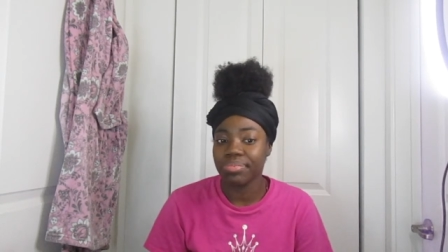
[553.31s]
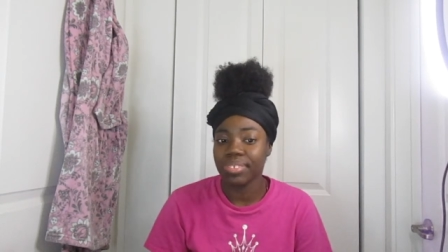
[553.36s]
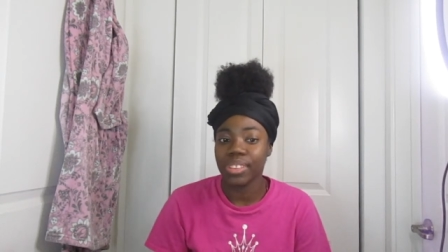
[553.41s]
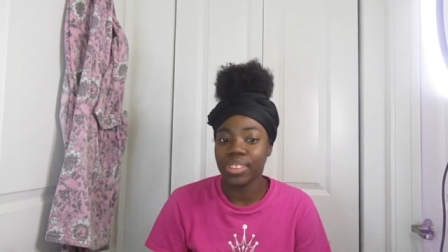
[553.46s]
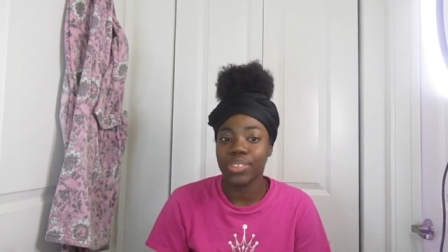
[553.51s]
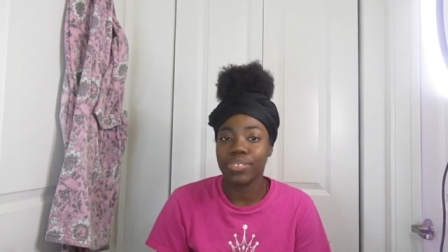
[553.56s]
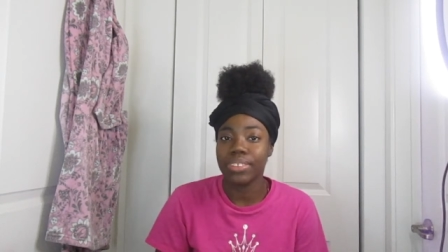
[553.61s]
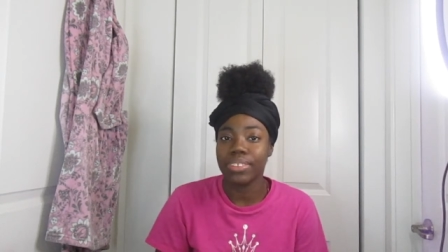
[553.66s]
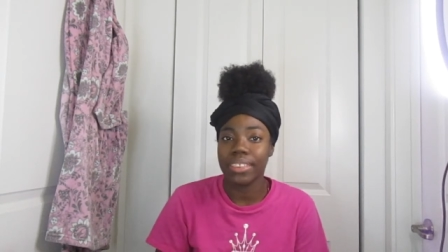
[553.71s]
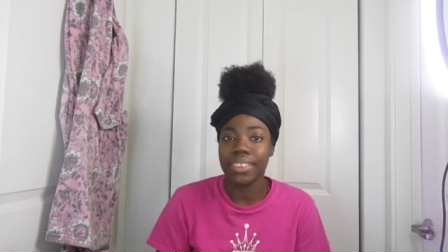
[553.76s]

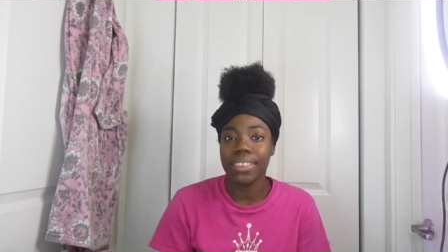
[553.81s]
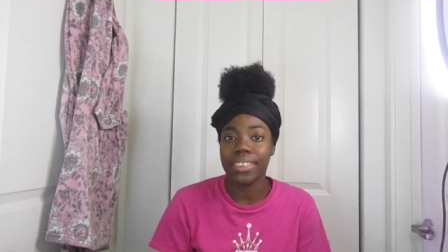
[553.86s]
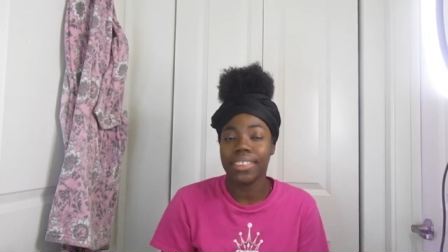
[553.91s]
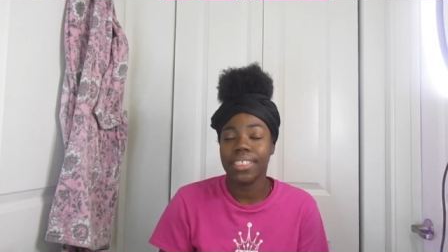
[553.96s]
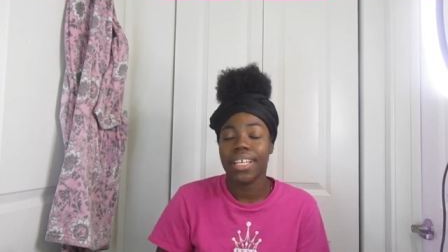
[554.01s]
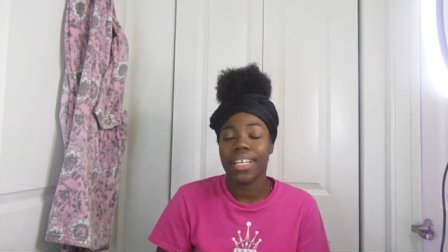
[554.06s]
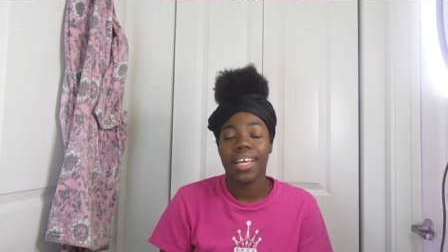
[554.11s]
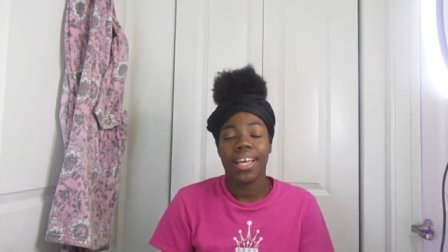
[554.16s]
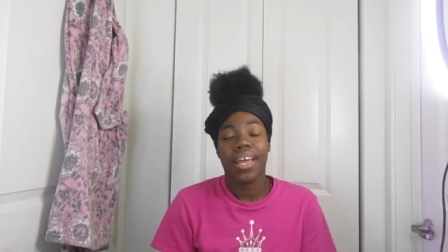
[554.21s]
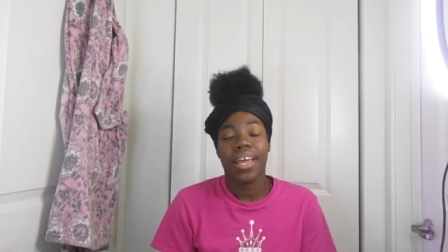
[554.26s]
No offense.
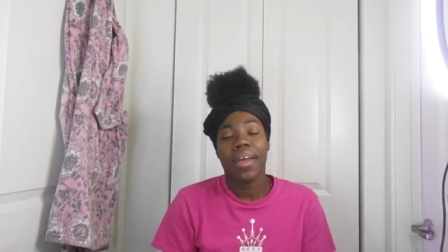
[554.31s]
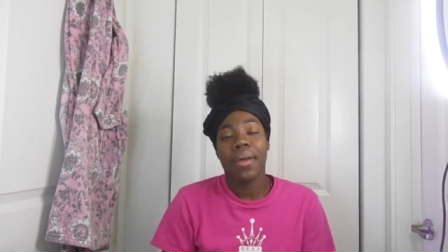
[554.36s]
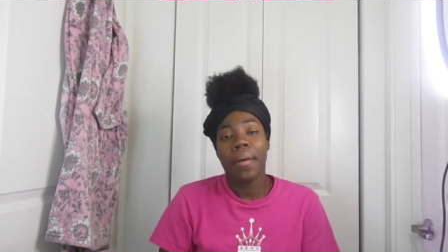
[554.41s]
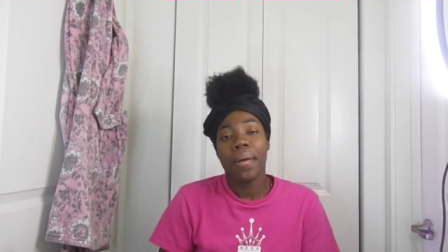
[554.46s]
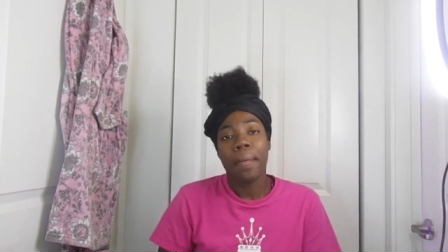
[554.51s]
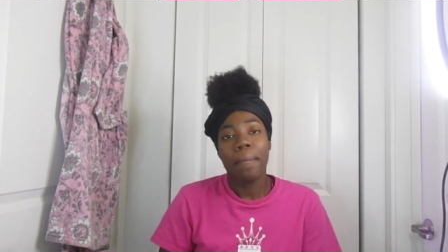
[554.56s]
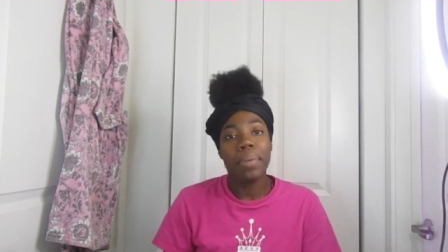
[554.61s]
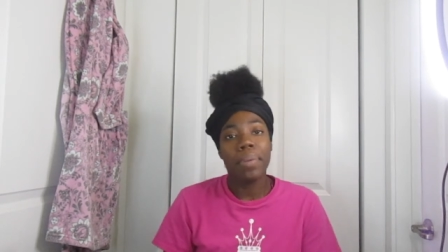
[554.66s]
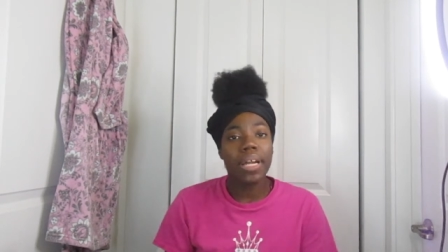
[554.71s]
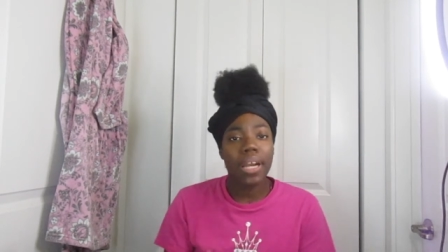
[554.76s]

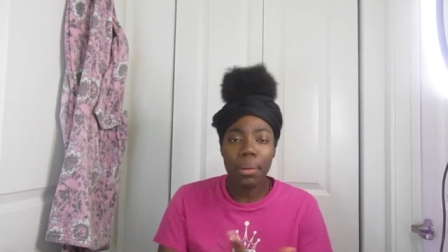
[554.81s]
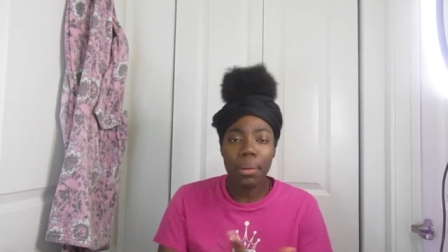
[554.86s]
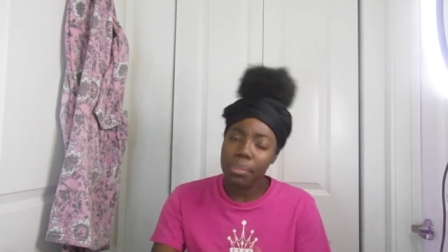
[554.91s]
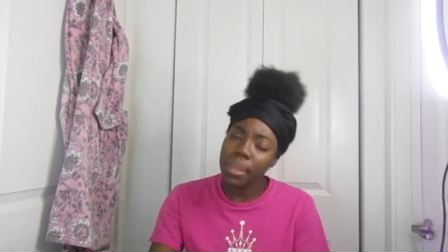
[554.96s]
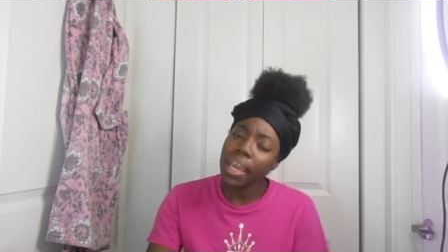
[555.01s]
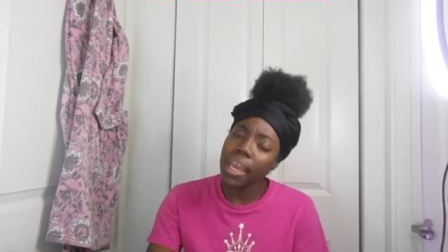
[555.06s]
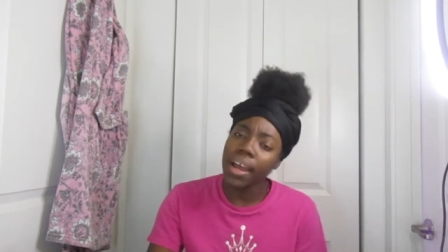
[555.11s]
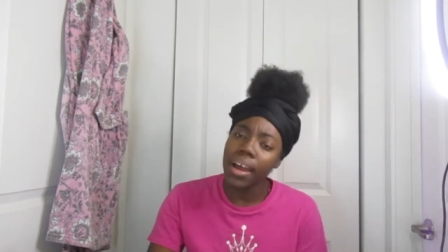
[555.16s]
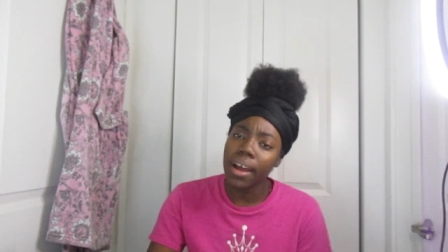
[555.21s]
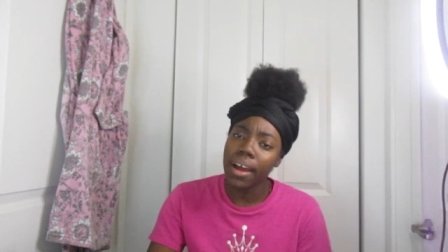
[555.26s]
But um
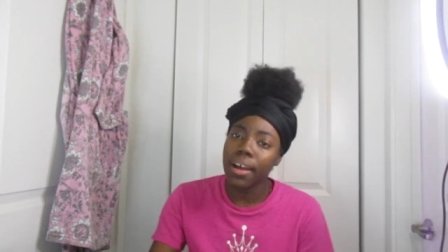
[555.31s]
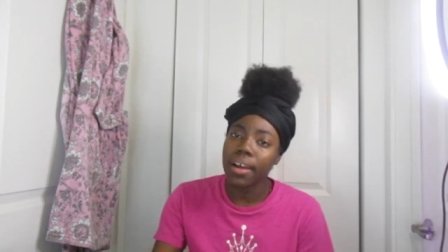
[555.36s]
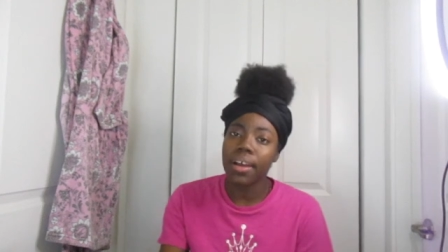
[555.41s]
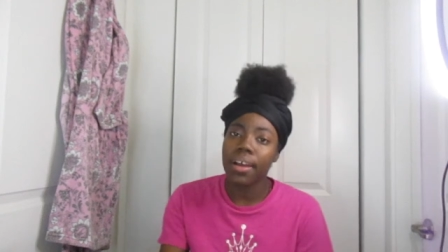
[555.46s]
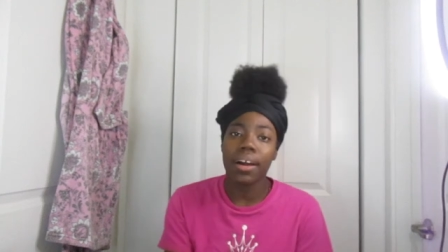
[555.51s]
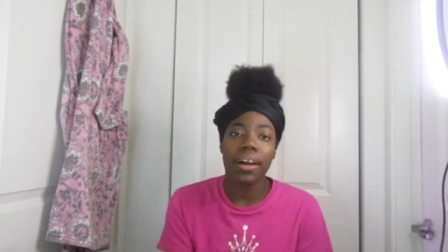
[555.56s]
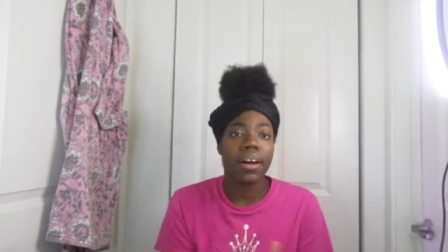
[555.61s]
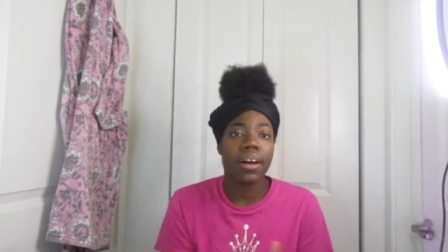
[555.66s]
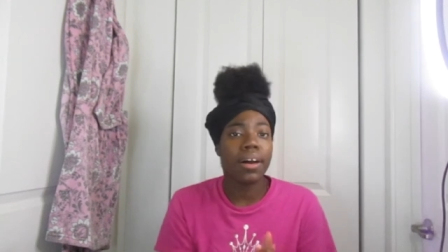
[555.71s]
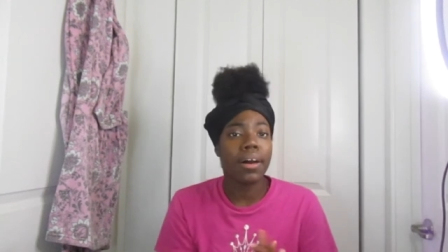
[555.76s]
yeah,
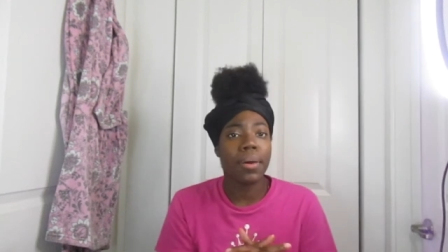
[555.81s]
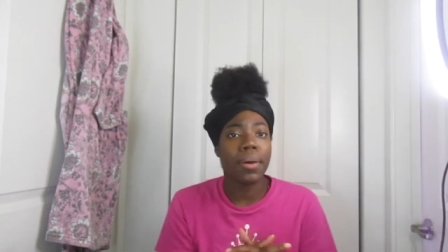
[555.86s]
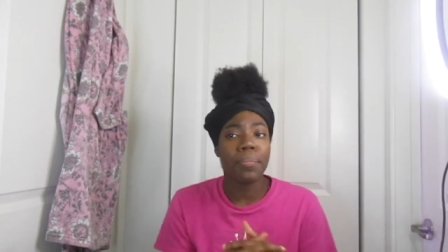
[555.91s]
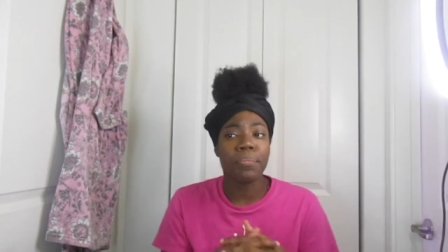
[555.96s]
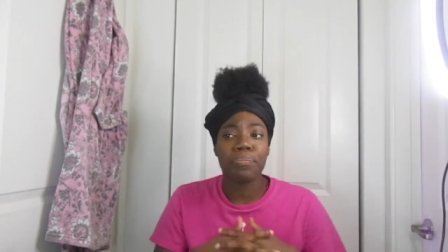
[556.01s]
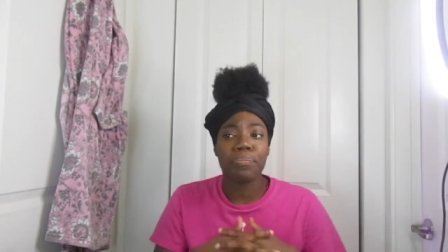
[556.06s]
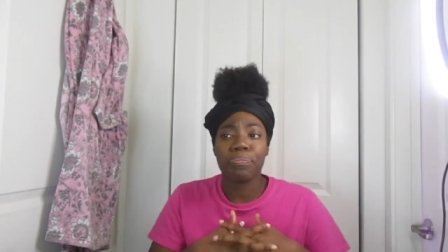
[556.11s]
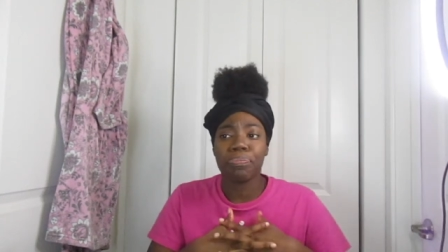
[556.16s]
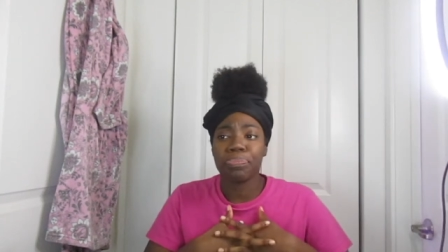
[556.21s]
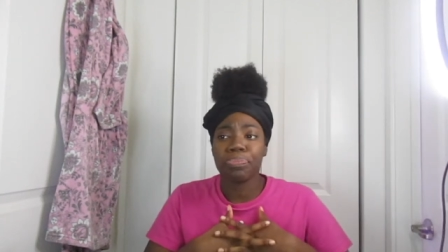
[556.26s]
um